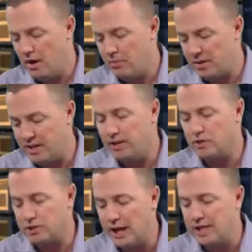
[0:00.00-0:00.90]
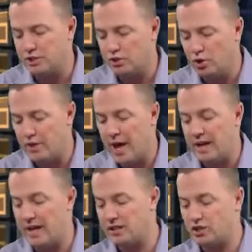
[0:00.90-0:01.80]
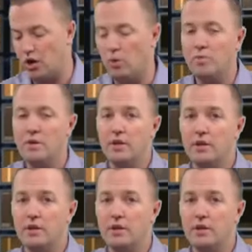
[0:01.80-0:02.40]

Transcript: McDaniels likes to do that, and so,